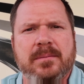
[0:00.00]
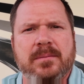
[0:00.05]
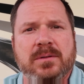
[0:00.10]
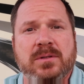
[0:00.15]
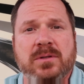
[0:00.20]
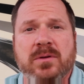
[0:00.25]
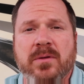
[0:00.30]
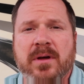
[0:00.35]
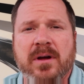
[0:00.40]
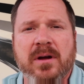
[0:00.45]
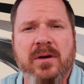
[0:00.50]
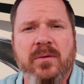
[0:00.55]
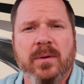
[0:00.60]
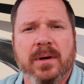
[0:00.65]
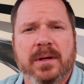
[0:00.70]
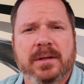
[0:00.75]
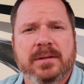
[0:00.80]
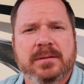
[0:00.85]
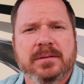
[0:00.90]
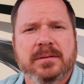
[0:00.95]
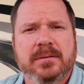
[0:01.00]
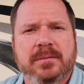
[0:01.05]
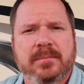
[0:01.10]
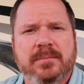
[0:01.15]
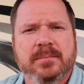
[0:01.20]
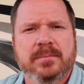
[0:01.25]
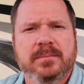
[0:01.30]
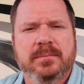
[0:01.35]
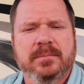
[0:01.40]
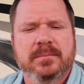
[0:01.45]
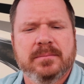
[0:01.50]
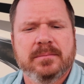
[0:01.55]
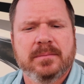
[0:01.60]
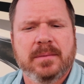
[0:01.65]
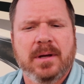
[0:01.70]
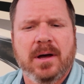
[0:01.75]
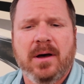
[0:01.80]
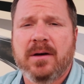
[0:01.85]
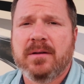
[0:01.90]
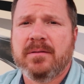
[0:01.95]
So there I was,
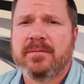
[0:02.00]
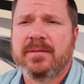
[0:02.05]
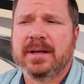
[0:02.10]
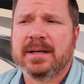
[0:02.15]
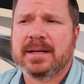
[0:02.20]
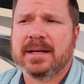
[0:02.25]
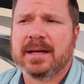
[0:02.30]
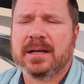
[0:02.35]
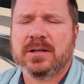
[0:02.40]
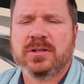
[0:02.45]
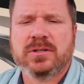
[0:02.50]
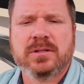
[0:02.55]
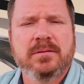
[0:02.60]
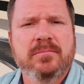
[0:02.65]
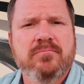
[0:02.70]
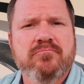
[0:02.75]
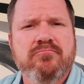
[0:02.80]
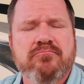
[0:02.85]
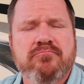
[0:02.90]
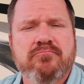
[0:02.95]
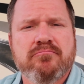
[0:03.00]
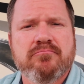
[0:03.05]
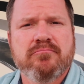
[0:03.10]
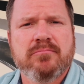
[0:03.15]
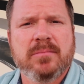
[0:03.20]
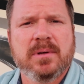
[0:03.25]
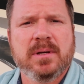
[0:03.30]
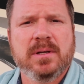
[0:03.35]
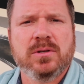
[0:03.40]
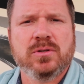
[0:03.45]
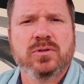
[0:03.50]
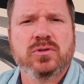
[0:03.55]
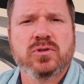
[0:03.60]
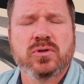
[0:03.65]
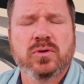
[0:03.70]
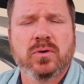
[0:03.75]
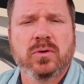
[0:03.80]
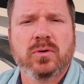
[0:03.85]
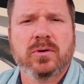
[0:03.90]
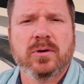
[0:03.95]
on vacation,
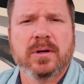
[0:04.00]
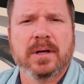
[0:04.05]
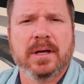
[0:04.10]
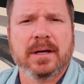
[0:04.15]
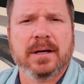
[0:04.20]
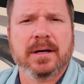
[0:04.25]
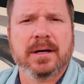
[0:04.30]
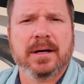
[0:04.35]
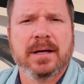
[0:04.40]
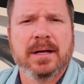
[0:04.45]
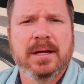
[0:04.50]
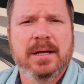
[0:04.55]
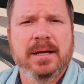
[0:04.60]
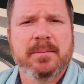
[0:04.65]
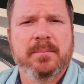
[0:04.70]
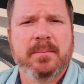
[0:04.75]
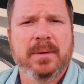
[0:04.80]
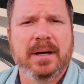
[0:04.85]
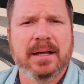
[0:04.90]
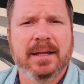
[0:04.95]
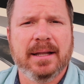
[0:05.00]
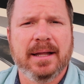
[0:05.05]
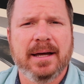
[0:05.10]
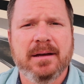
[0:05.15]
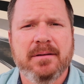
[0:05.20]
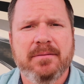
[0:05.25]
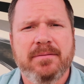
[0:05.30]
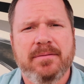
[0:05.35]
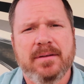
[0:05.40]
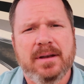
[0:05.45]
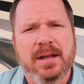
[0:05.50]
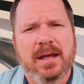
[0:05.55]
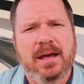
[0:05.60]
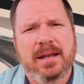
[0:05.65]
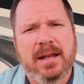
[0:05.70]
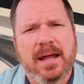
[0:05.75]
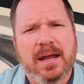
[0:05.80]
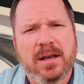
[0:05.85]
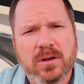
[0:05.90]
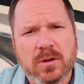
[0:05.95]
enjoying my life, and
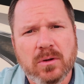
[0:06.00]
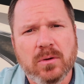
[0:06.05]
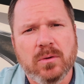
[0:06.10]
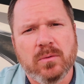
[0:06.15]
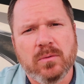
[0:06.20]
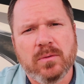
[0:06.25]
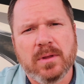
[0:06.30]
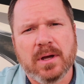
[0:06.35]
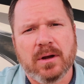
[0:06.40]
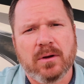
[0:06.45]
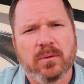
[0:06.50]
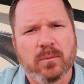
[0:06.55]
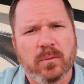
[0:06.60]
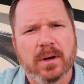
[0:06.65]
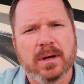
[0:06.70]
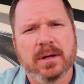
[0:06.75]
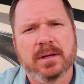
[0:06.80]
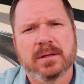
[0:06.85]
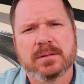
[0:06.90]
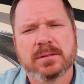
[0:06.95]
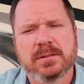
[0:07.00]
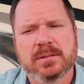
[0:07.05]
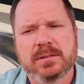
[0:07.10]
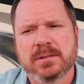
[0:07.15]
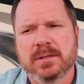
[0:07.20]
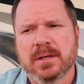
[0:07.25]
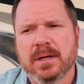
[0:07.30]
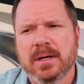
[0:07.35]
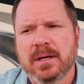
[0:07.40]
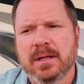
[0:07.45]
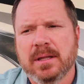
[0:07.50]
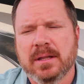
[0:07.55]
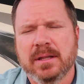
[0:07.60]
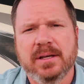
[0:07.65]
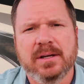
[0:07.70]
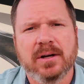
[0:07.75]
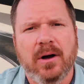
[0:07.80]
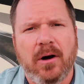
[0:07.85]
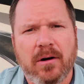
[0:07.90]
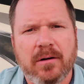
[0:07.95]
I knew there was
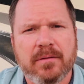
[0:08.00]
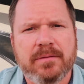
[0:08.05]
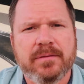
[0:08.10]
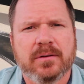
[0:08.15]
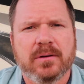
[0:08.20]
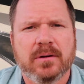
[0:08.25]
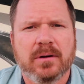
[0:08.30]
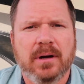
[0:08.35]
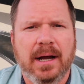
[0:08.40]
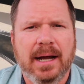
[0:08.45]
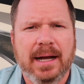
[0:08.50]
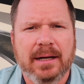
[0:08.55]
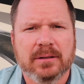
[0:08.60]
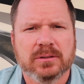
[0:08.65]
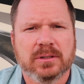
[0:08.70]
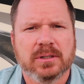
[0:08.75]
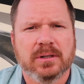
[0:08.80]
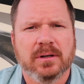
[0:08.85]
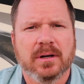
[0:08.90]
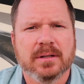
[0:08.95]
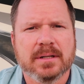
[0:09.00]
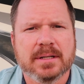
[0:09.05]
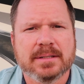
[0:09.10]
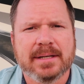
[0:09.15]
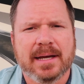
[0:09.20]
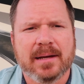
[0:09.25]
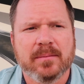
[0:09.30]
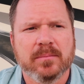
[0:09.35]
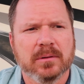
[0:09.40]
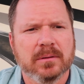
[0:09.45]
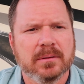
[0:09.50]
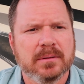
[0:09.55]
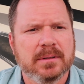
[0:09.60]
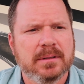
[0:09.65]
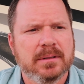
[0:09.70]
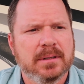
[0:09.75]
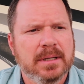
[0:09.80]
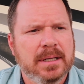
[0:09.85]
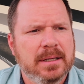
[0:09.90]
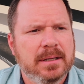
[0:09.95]
the offer out there on the table.
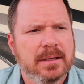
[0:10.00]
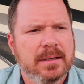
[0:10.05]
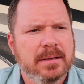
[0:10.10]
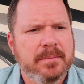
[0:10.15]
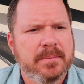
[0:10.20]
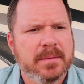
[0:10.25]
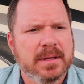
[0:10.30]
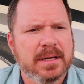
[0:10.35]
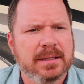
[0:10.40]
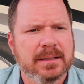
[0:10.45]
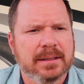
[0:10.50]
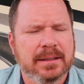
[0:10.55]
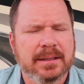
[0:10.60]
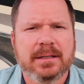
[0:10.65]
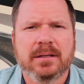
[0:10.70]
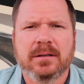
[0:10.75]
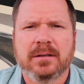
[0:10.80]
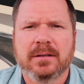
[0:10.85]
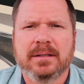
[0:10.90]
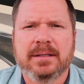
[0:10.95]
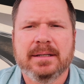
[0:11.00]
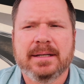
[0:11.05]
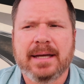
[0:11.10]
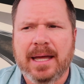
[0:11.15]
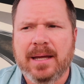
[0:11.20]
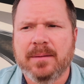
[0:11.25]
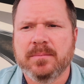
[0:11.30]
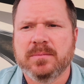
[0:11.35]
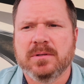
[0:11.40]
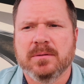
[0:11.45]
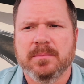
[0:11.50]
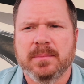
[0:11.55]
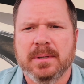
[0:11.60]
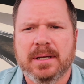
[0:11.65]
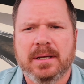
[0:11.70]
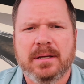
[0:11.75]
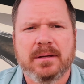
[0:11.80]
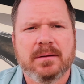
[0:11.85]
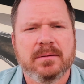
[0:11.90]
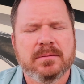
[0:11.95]
It literally came to me
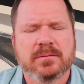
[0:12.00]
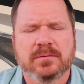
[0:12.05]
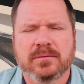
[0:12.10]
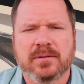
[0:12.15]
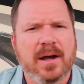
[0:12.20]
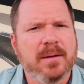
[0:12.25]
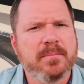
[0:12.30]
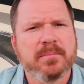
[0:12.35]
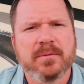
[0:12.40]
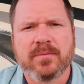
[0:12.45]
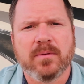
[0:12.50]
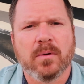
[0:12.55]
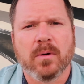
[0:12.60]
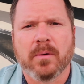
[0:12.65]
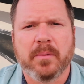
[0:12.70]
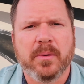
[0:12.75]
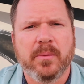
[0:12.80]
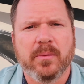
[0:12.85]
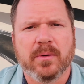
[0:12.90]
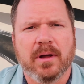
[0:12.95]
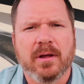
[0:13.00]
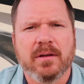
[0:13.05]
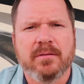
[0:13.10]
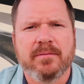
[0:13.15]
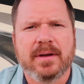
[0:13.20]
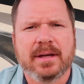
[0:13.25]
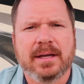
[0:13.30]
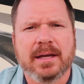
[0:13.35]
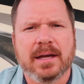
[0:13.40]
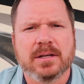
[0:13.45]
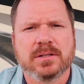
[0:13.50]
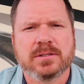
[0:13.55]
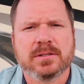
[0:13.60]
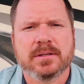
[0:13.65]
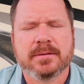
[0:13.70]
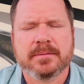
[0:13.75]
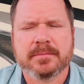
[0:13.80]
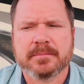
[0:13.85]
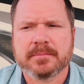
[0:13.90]
right before we went on vacation.